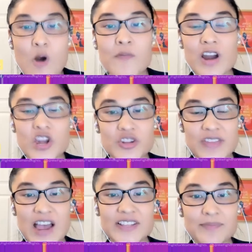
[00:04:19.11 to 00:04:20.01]
over
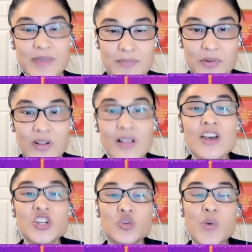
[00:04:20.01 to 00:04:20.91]
100,000 people,
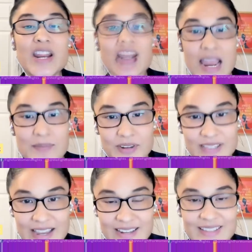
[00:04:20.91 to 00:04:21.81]

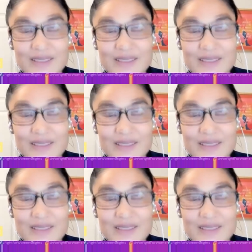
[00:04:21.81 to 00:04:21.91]
29%.